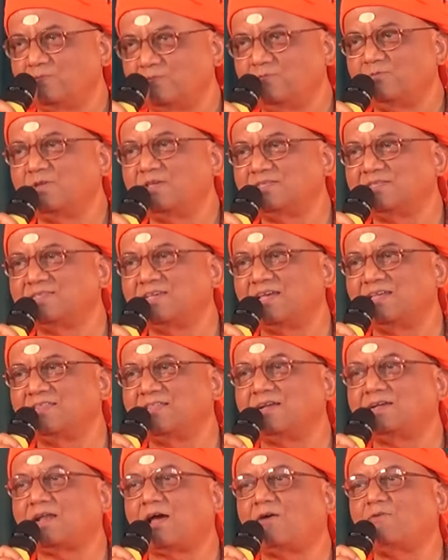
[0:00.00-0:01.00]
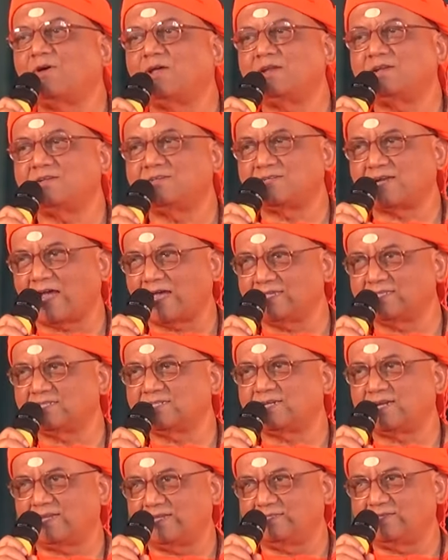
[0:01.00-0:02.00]
we say that our
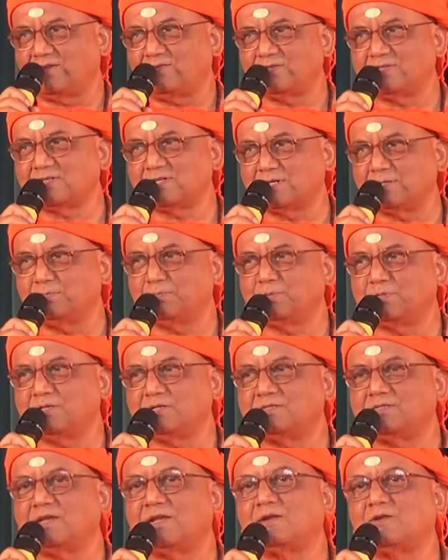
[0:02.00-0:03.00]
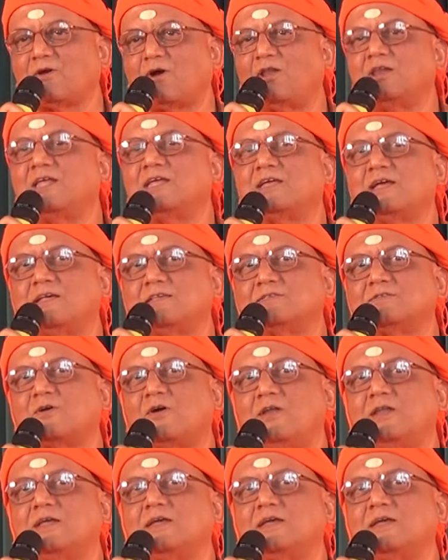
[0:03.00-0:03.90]
shastras, our scriptures are calling us,